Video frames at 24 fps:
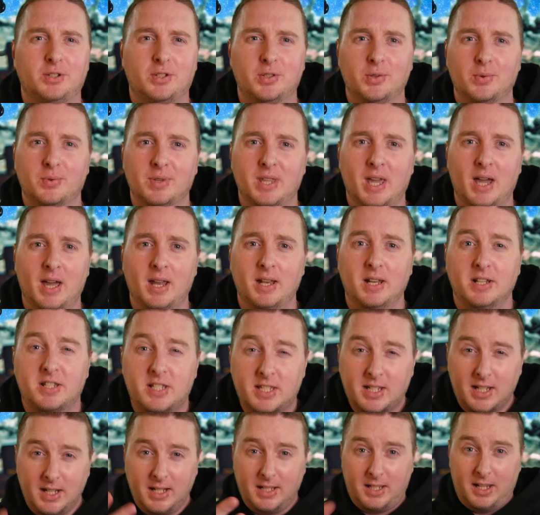to do that.
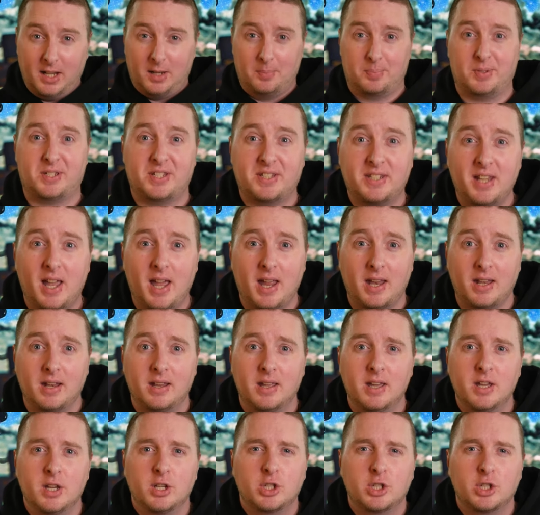It's going to get upset.